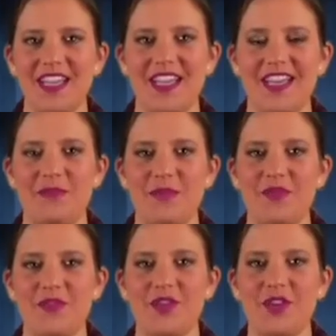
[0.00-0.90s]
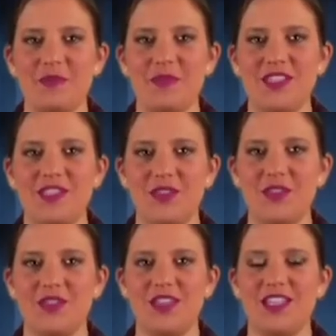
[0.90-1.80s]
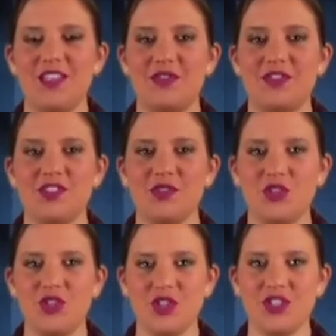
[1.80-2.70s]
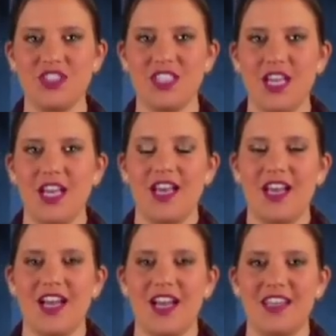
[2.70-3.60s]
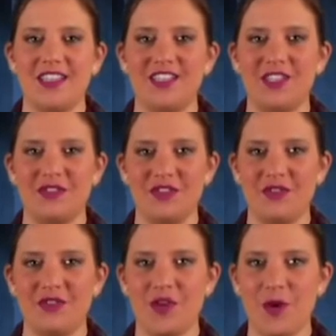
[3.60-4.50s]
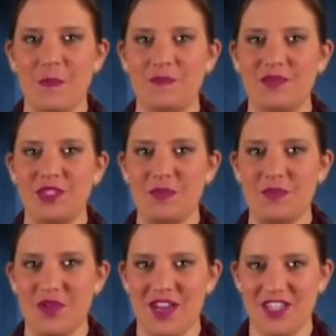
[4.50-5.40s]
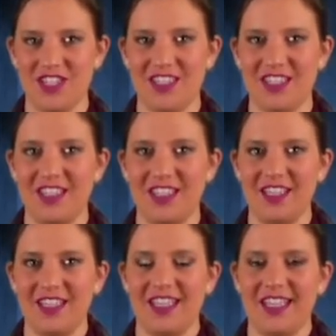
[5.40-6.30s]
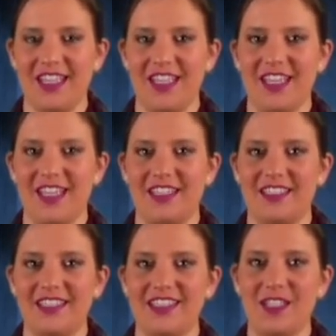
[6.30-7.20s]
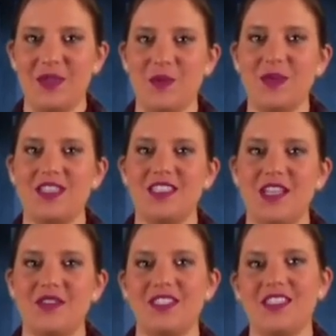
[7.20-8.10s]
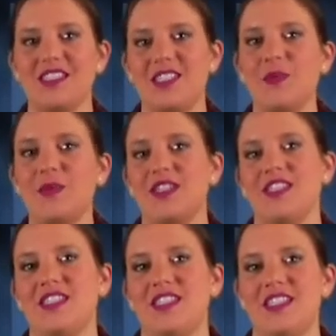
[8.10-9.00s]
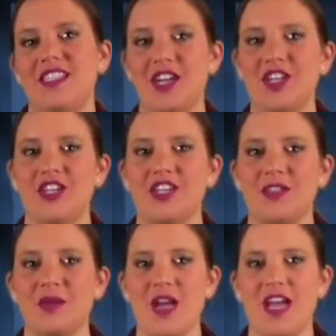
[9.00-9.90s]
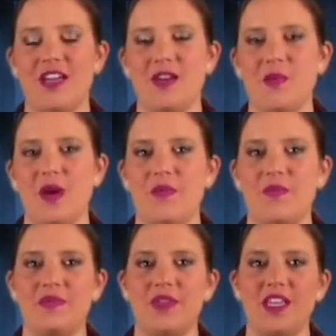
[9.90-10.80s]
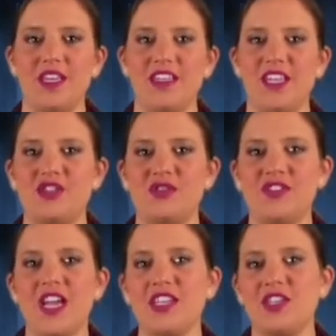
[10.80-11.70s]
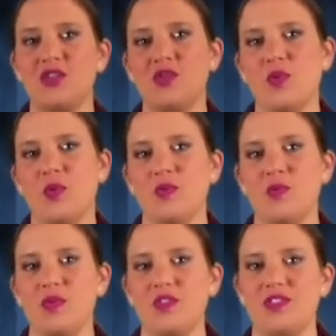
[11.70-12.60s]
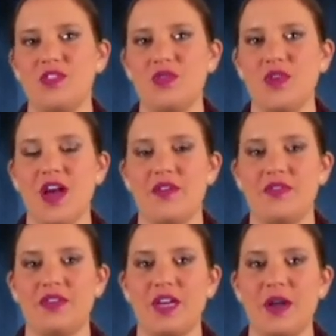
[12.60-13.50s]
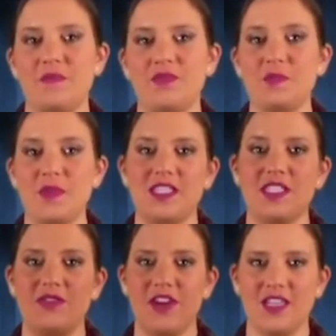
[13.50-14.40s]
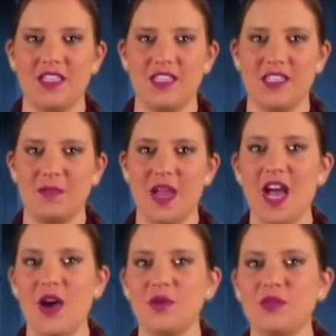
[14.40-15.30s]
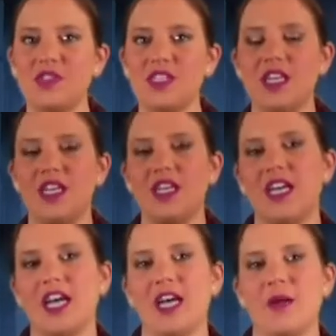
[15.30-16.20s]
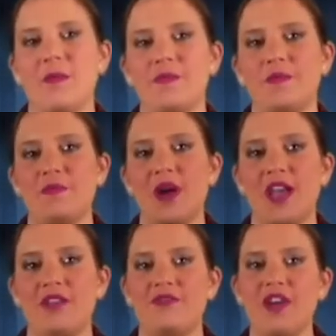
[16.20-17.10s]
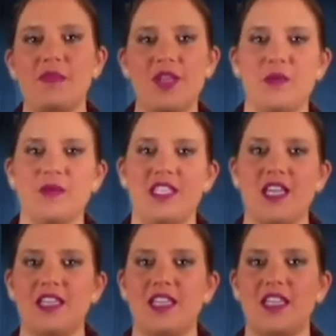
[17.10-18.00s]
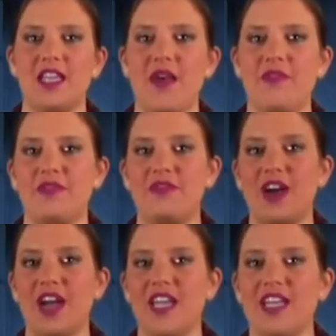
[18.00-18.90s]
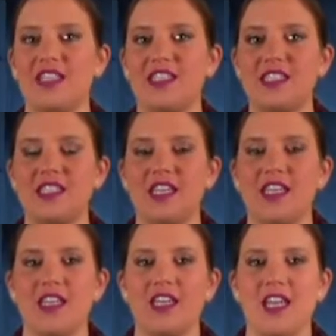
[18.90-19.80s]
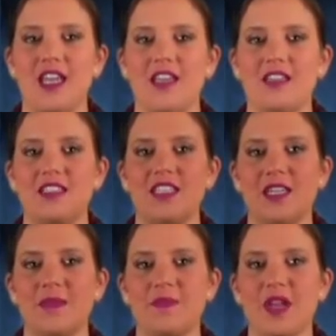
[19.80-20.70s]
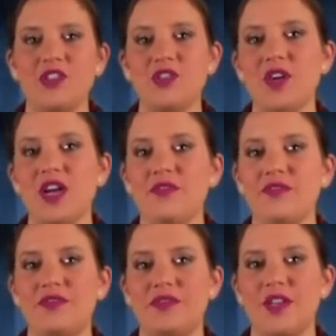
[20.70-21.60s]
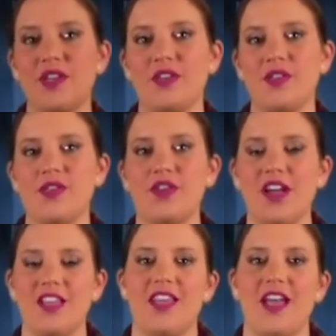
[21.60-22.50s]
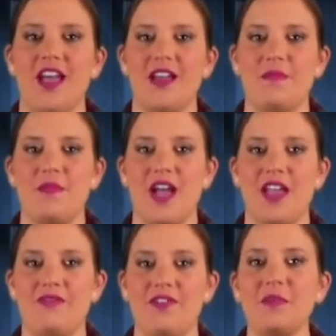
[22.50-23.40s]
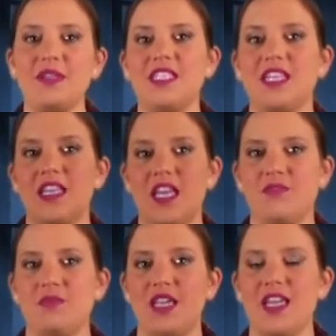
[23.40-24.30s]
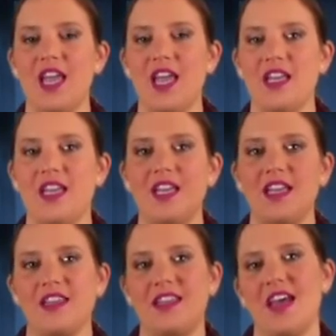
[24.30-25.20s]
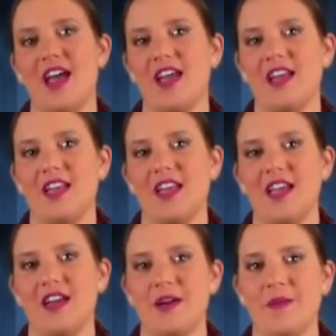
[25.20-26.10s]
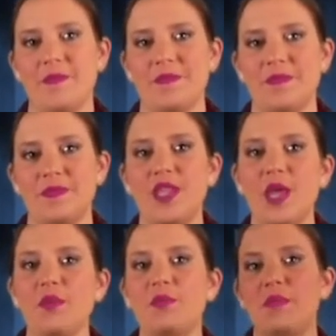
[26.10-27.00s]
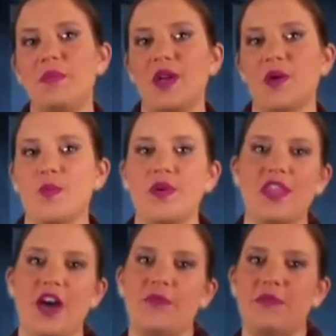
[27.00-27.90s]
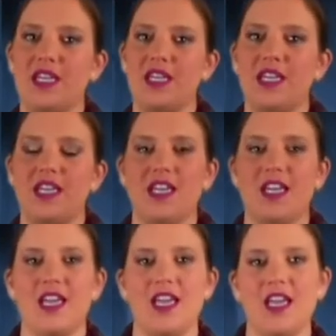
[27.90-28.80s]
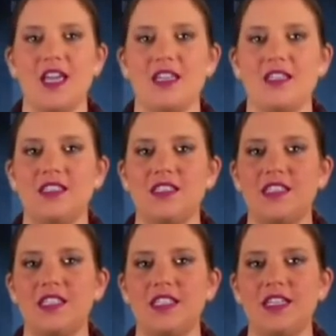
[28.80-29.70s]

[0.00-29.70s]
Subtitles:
And before coming to the Universal Church, I suffered from depression. And it was ever since I was younger, at around the age of 9 years old, we used to have domestic violence in my house, my family always yelling, having fights, and I used to have the thought that my family didn't love me and that they would be better without me. And